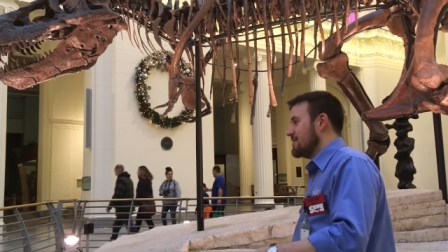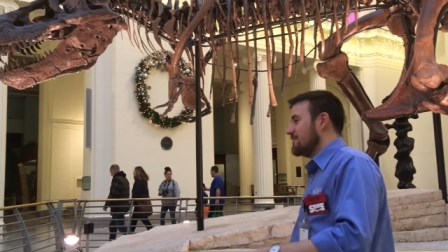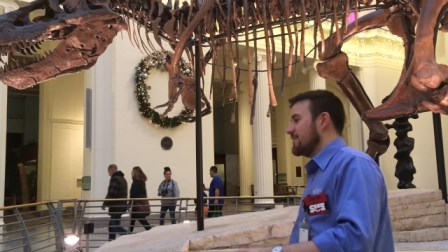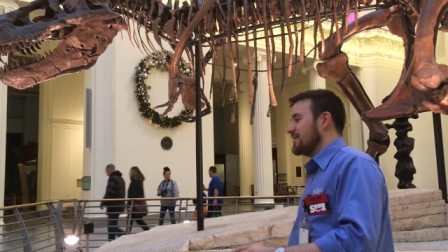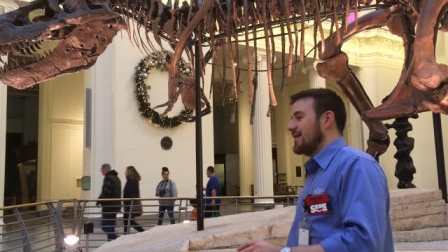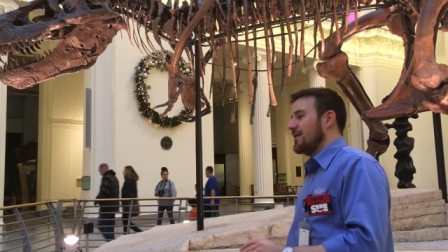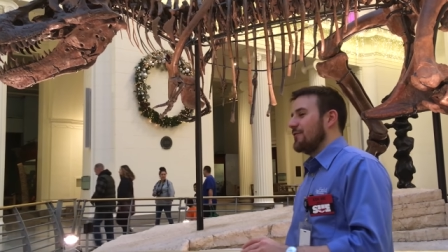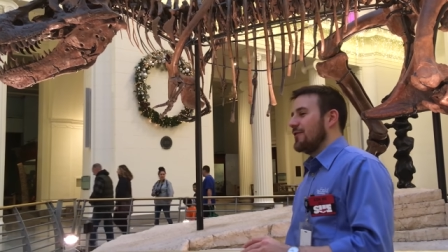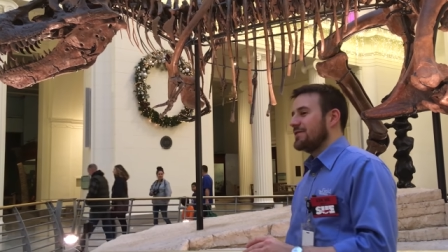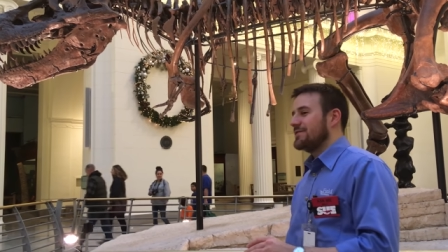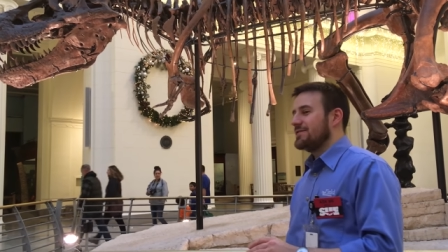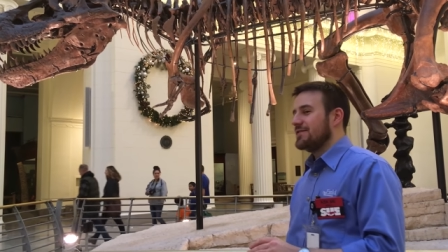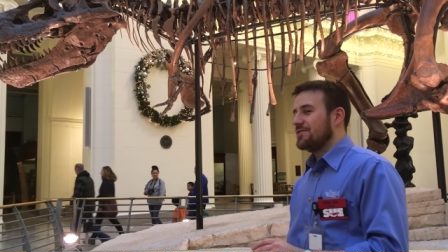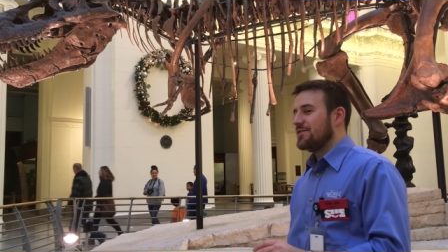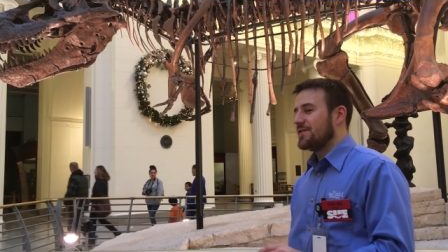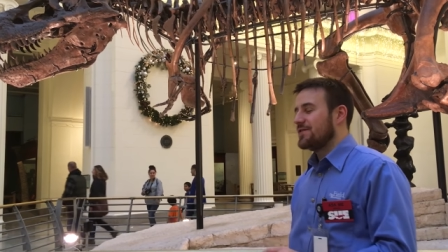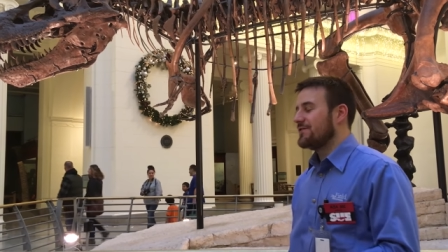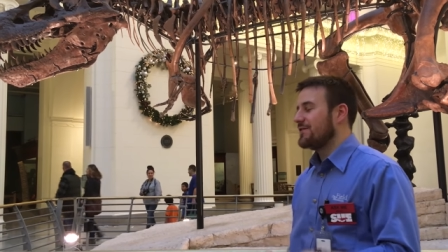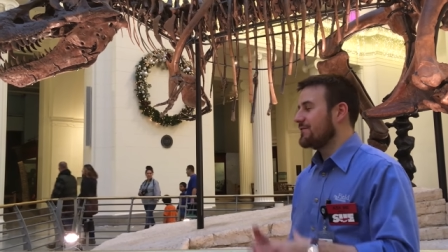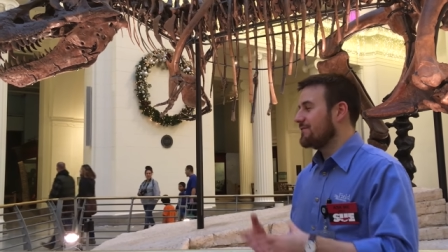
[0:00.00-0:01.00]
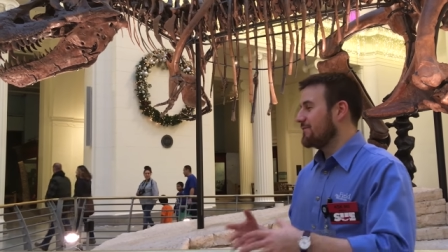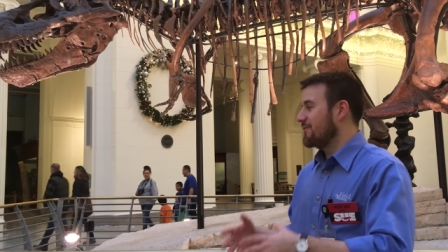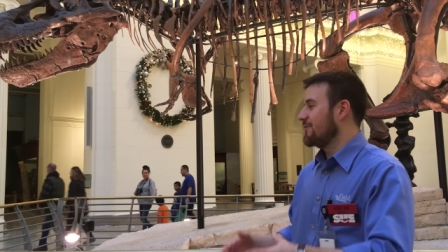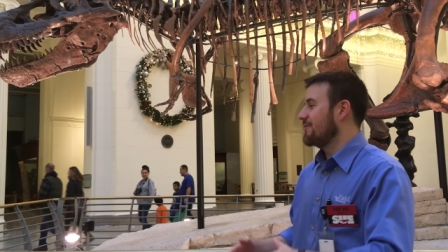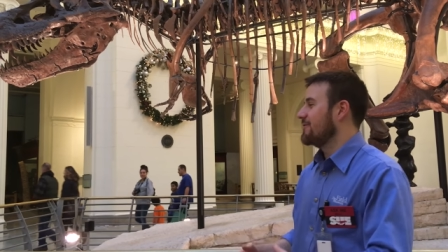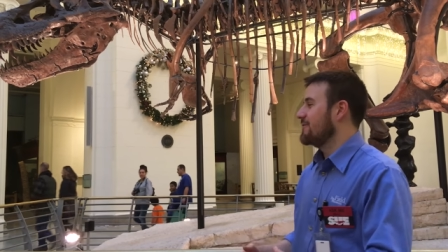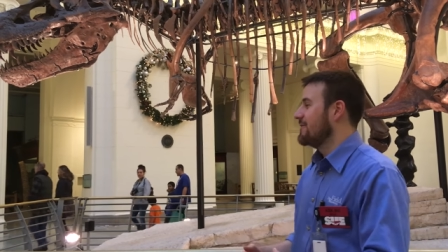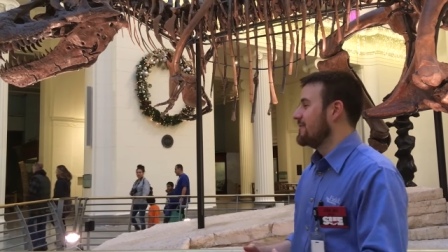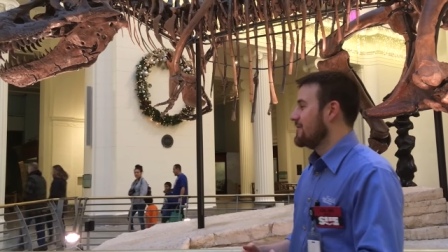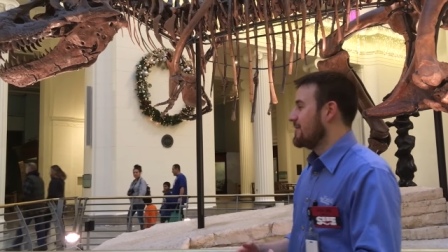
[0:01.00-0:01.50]
but that wasn't officially
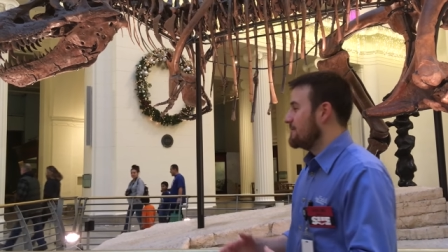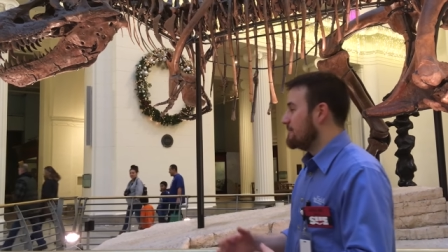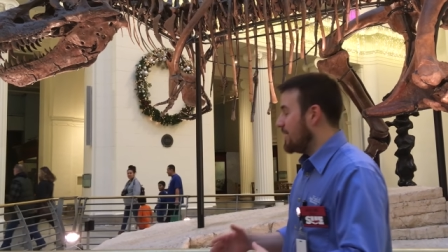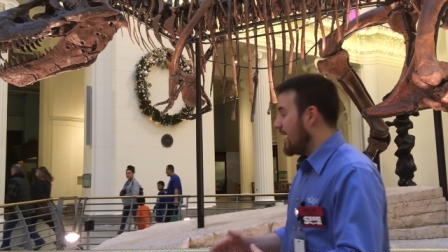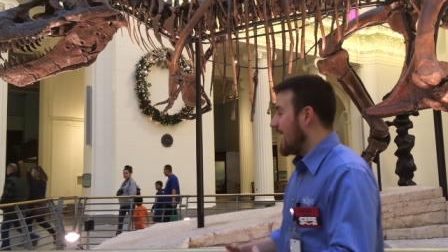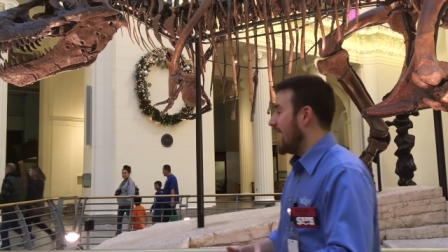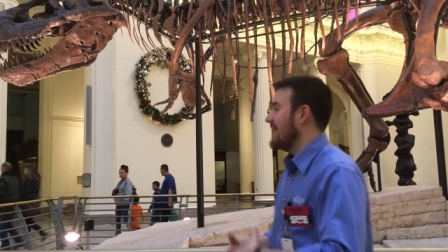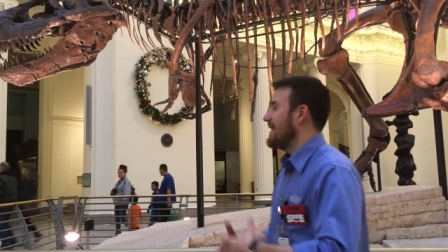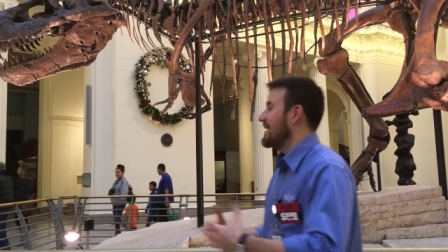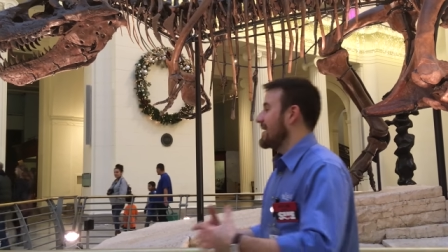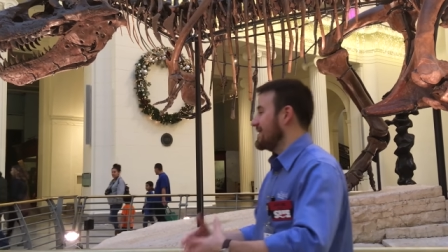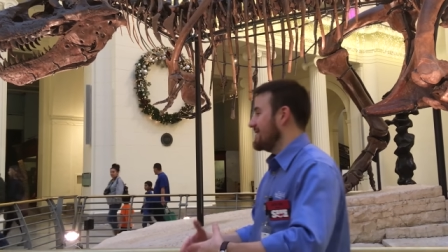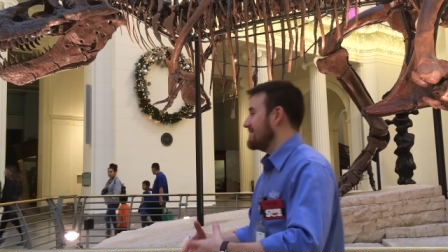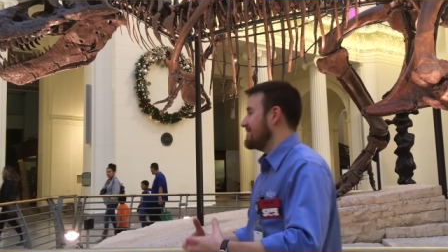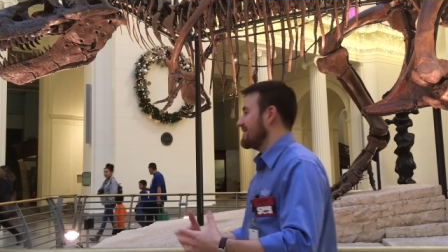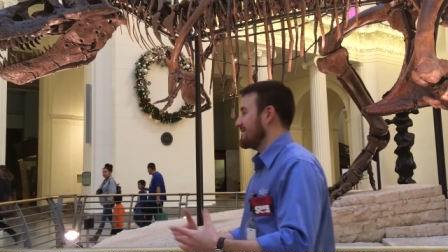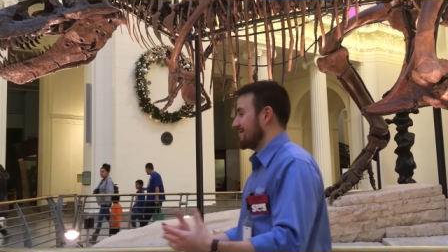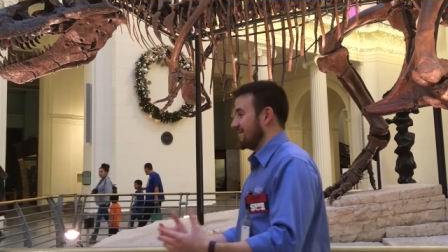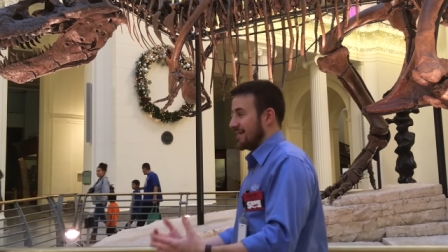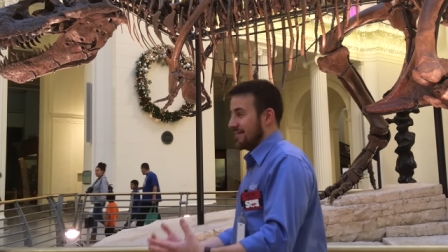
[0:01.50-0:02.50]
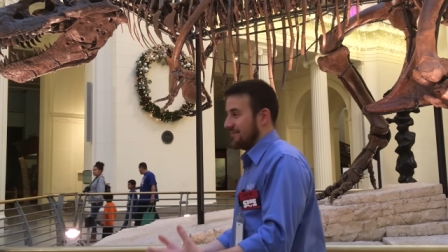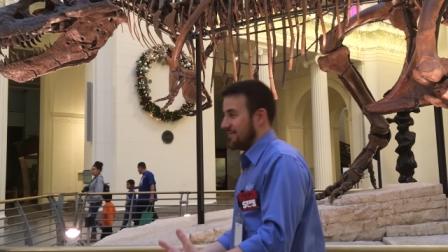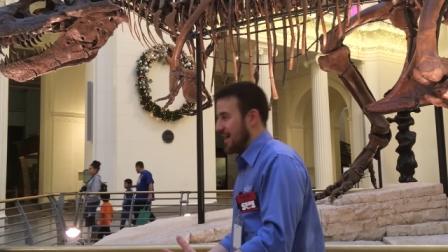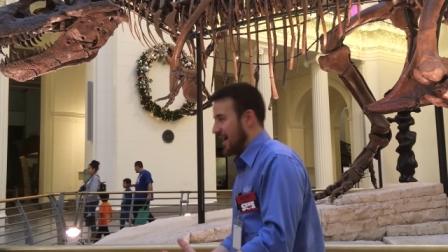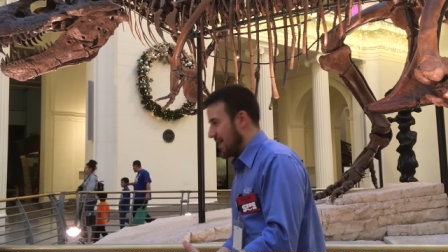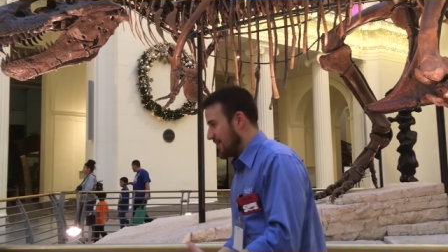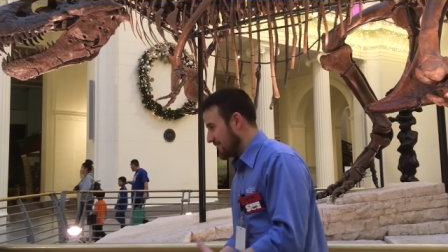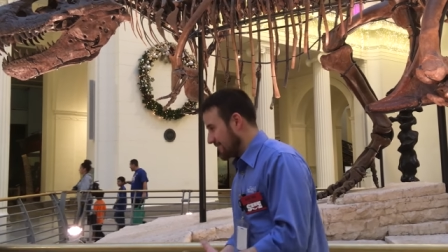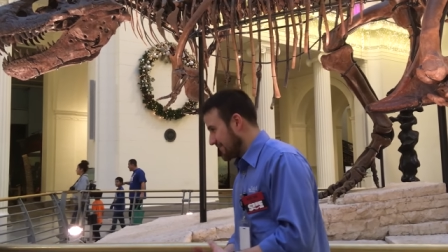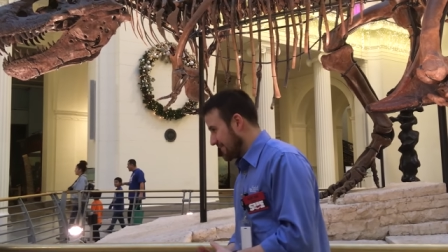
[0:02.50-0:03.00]
for buying anything that they
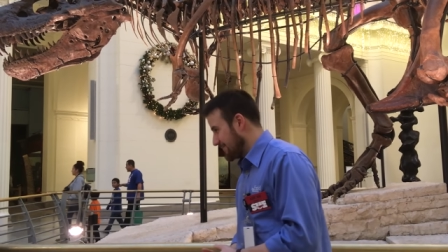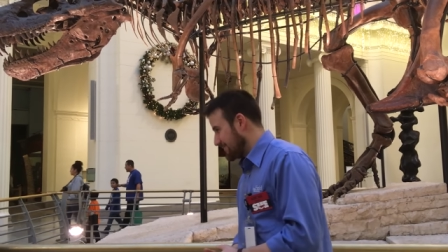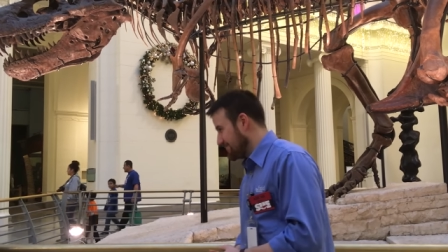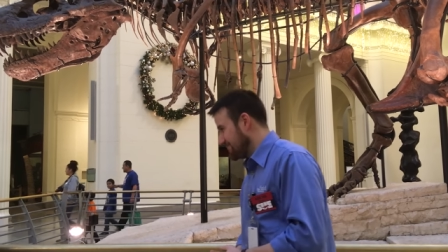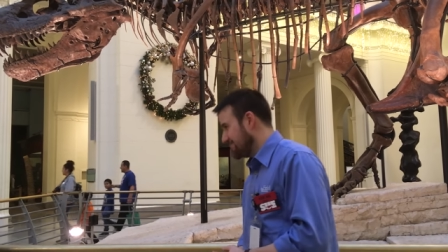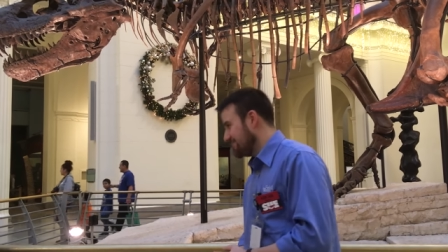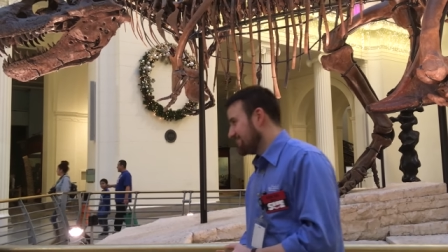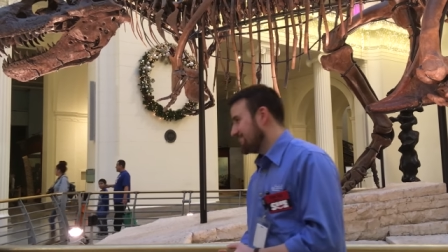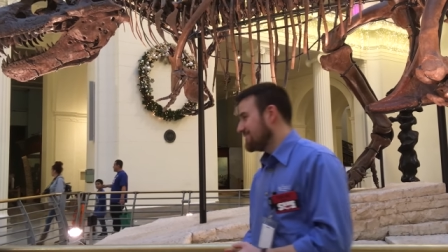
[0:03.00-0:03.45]
found. Right.